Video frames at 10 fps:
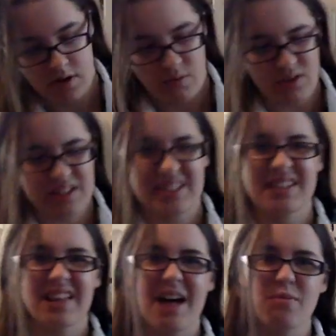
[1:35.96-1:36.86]
this is a
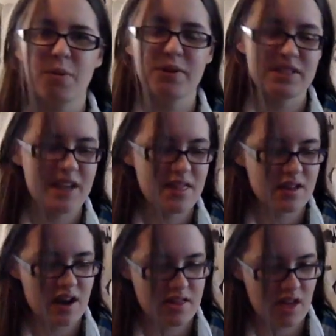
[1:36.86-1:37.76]
lot more put together than
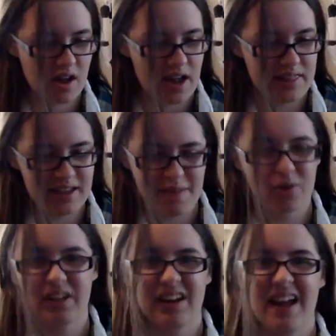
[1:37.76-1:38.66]
I thought. I think I'm
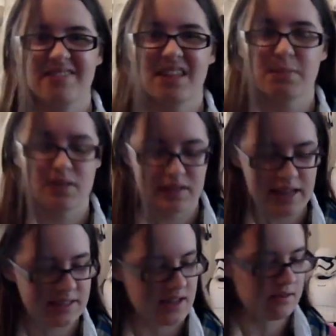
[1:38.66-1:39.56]
only gonna have to like put the wets on.